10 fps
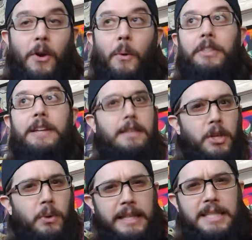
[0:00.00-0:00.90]
or things
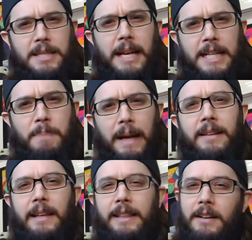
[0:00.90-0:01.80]
that you at least
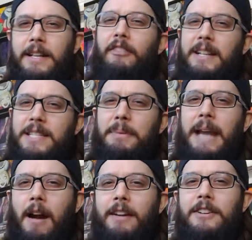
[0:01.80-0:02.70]
expected. Like, there are definitely some
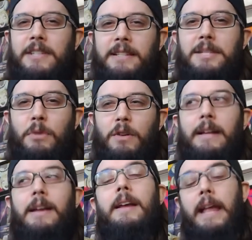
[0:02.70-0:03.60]
characters in this
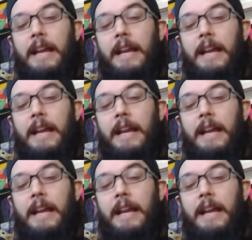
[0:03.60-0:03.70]
movie